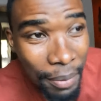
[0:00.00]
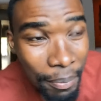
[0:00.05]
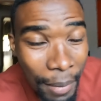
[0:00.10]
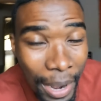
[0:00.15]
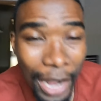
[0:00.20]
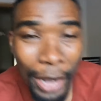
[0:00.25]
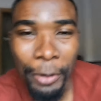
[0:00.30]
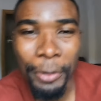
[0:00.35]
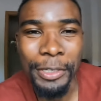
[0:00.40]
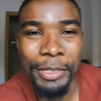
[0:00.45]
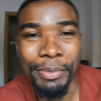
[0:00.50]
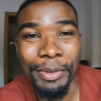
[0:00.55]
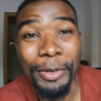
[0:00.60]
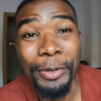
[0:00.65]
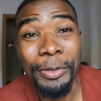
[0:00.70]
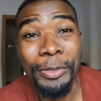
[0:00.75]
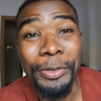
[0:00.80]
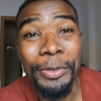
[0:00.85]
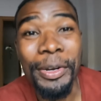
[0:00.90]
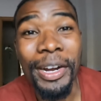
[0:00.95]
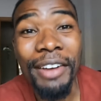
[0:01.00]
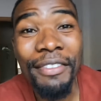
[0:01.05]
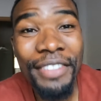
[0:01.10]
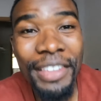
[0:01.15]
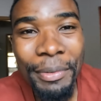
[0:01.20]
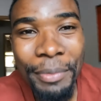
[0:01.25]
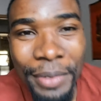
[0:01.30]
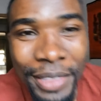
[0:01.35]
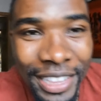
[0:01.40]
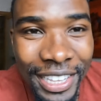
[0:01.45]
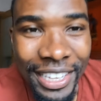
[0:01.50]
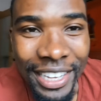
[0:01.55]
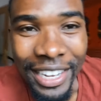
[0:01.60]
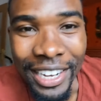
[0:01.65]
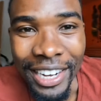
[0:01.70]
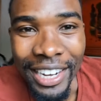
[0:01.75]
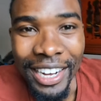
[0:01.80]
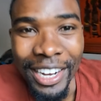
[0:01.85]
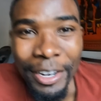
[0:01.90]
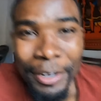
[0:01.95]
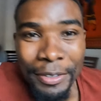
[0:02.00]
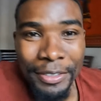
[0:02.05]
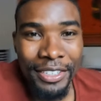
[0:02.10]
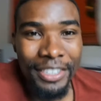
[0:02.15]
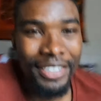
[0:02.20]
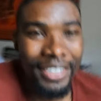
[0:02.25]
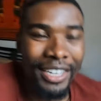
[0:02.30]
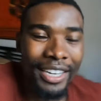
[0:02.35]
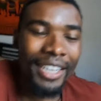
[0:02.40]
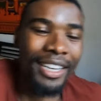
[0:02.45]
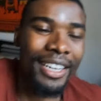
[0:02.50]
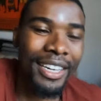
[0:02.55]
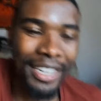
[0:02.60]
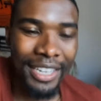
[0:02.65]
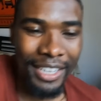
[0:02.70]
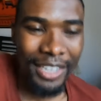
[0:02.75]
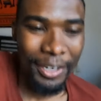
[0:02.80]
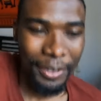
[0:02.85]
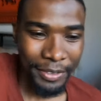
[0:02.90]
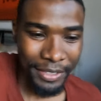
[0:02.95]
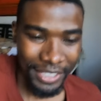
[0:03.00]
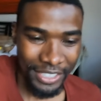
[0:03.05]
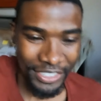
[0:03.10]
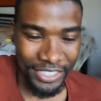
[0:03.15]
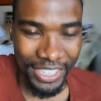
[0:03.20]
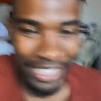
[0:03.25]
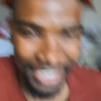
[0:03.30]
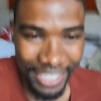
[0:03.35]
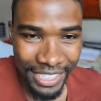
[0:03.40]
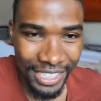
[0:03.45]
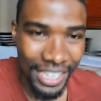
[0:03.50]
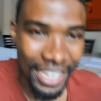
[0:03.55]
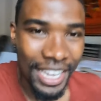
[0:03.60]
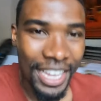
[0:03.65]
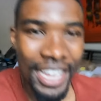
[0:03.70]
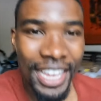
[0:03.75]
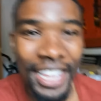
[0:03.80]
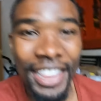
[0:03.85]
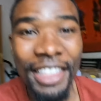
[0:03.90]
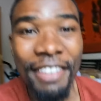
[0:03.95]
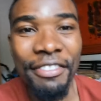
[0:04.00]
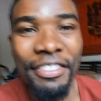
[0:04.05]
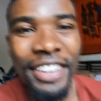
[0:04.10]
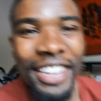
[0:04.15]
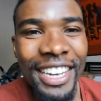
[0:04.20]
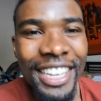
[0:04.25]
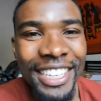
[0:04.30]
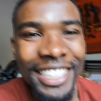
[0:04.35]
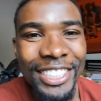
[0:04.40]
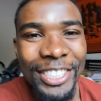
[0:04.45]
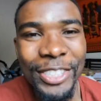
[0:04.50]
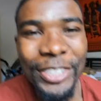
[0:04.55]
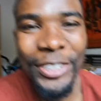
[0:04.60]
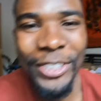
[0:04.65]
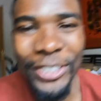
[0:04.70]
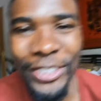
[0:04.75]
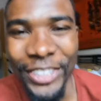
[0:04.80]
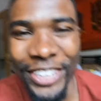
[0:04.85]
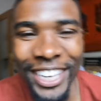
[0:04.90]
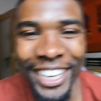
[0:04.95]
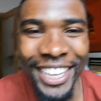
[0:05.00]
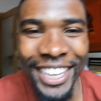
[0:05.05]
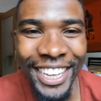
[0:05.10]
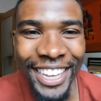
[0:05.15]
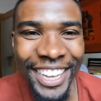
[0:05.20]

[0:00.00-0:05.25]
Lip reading: mangoes, because you have them in the on the trees in the village. So